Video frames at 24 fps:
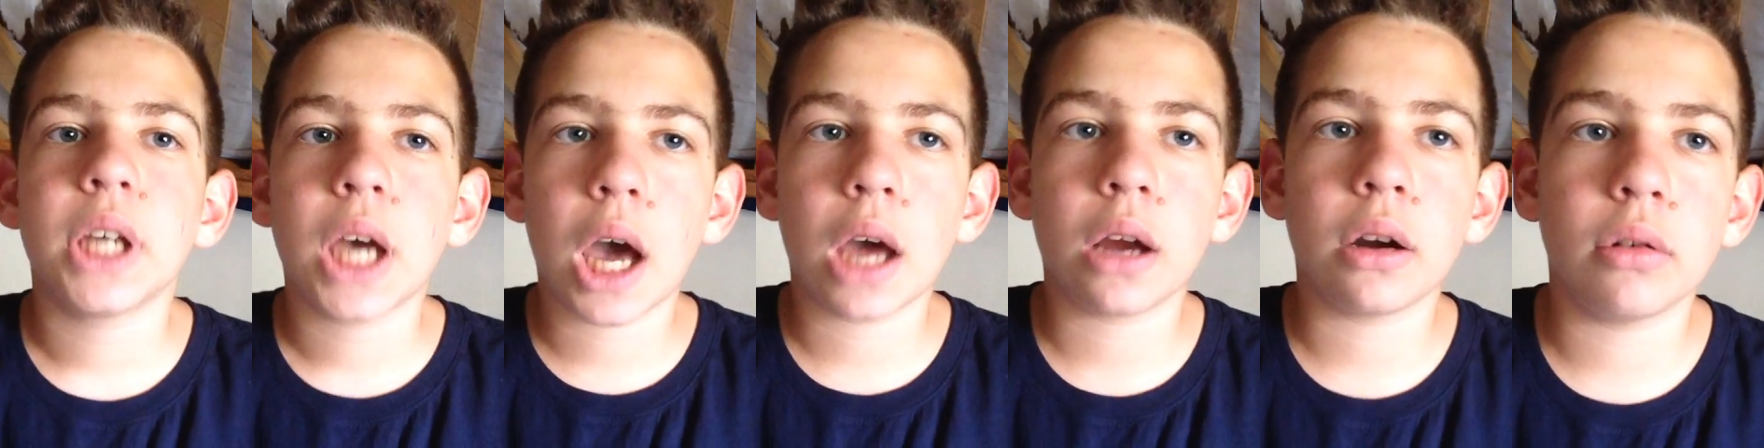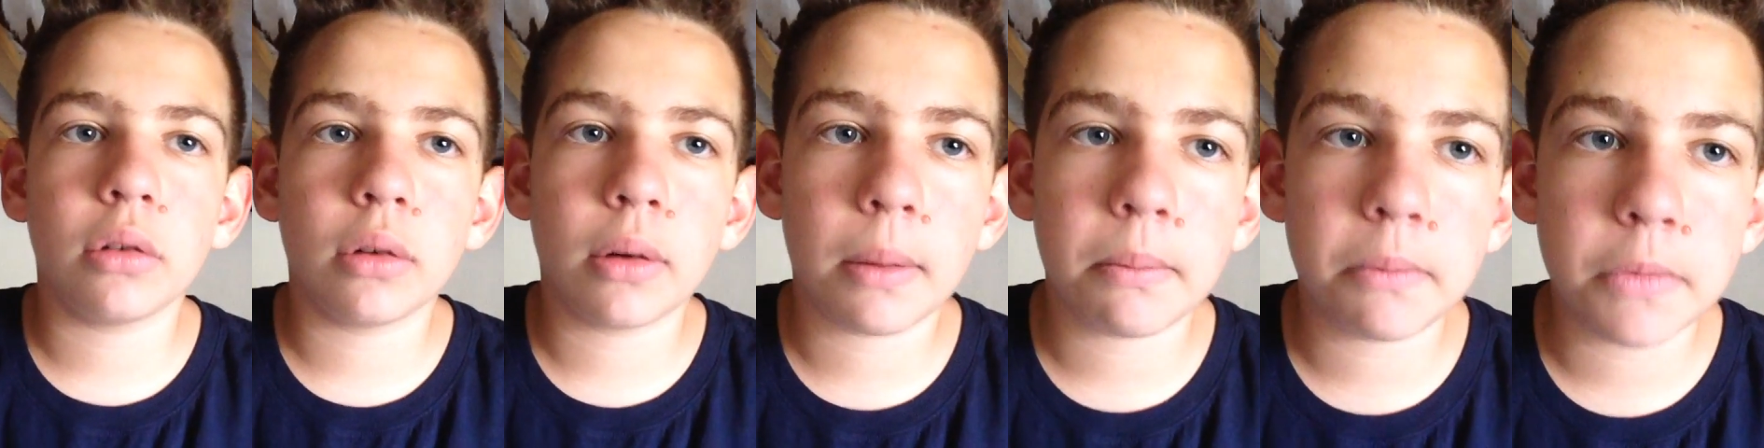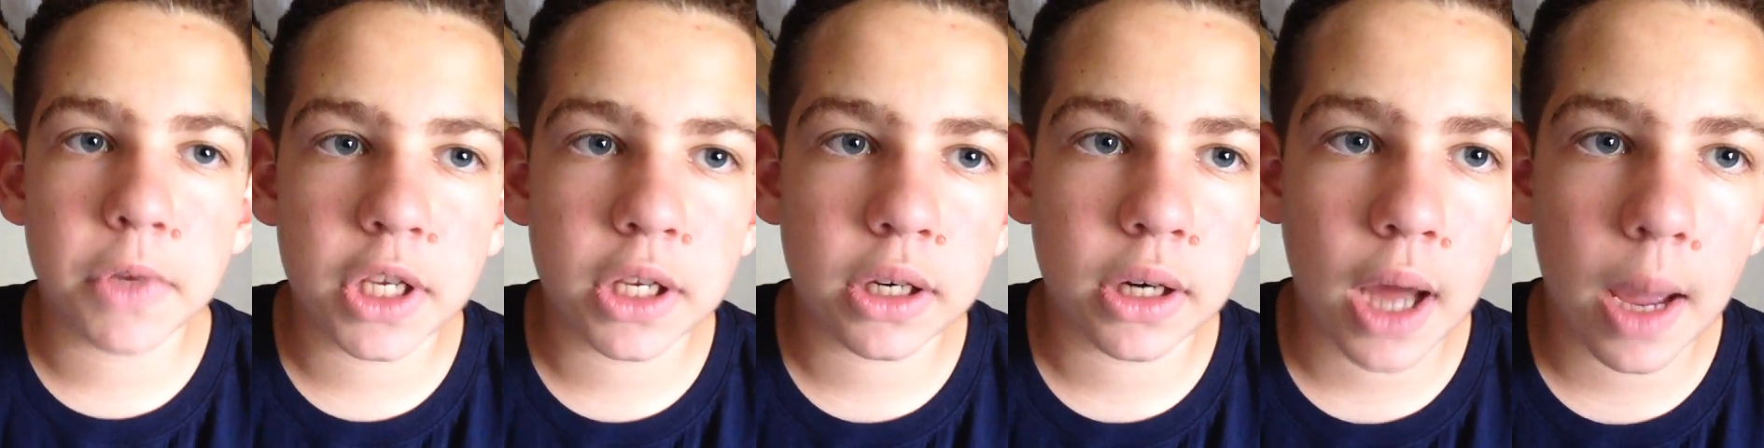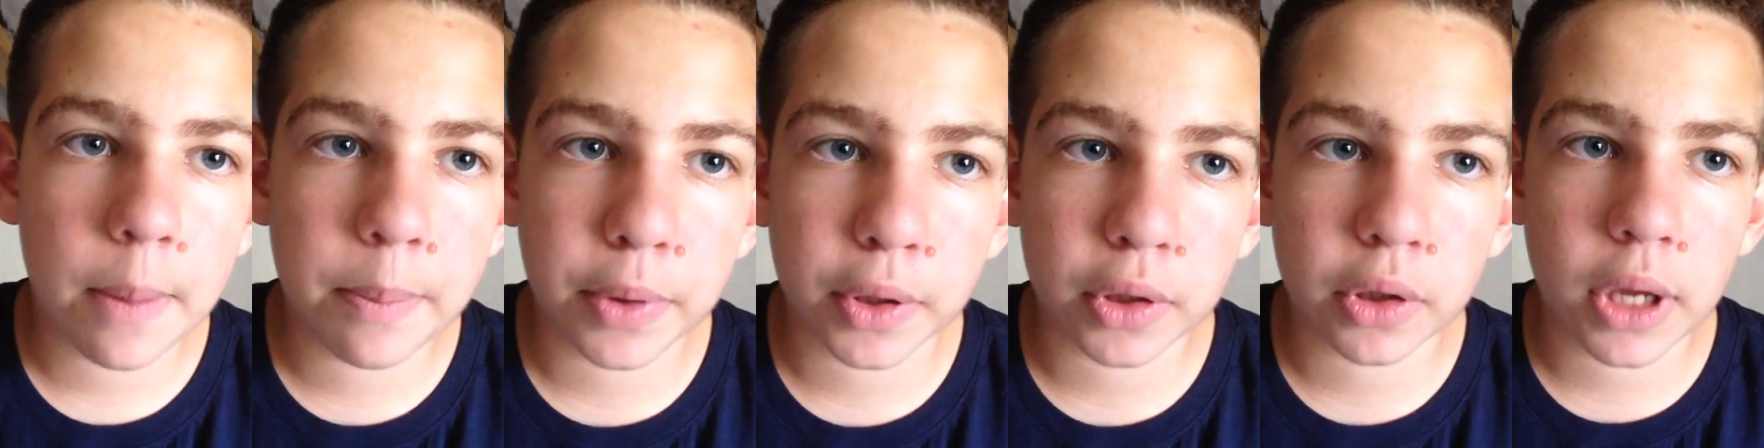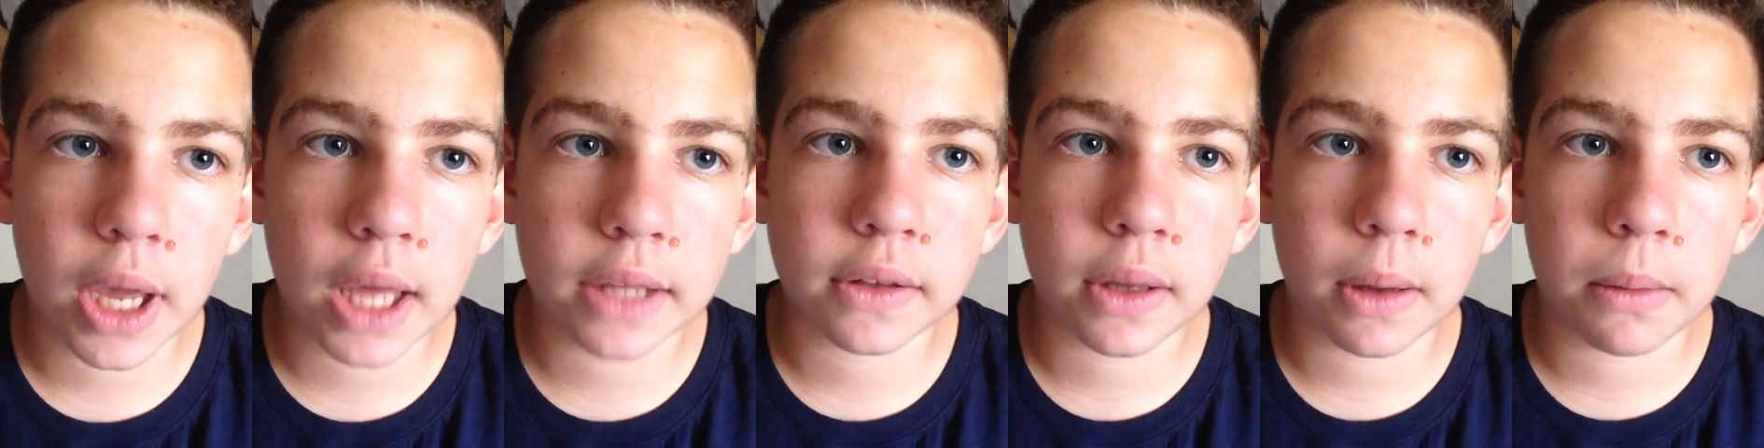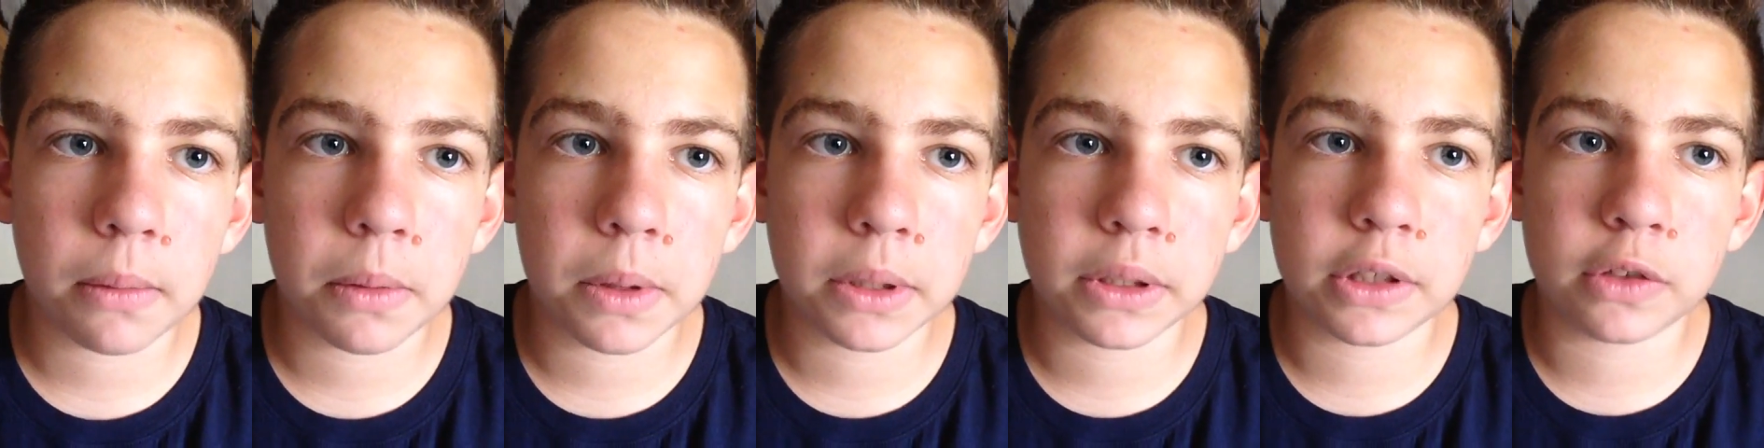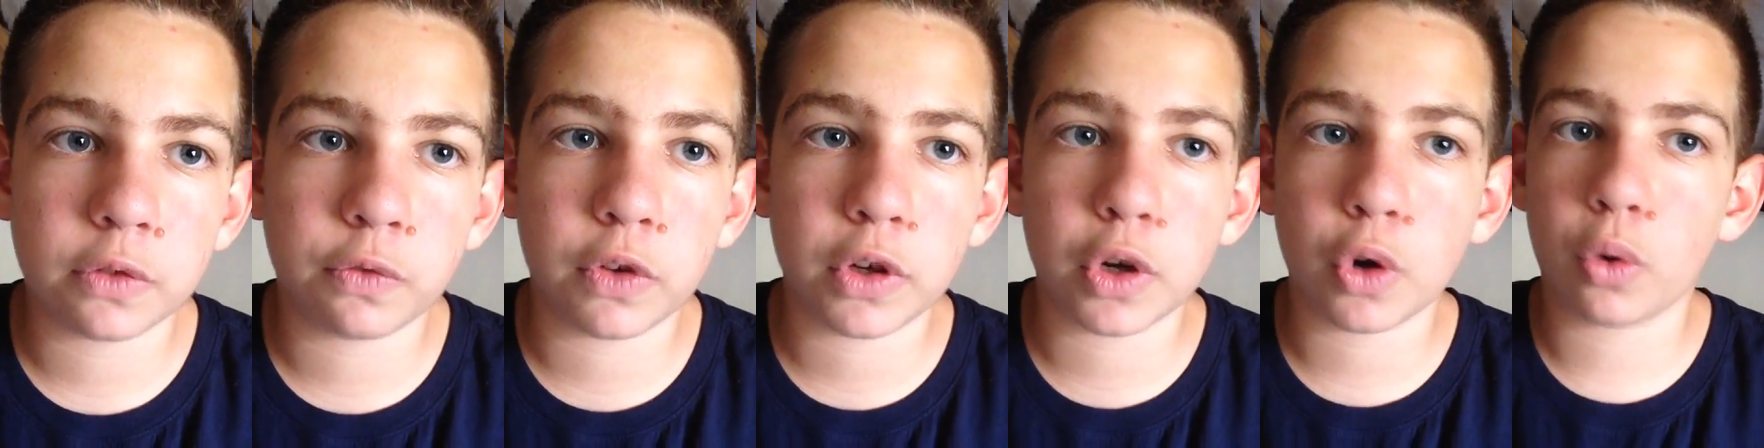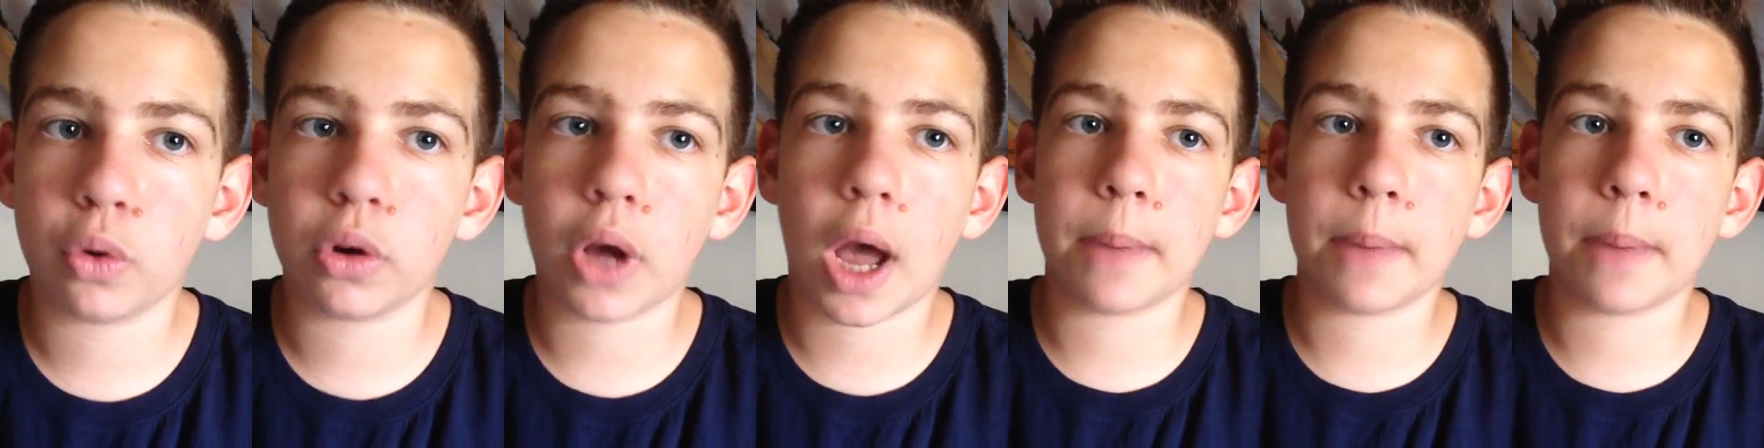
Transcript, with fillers: I don't know. I mean, I barely had time to make this video.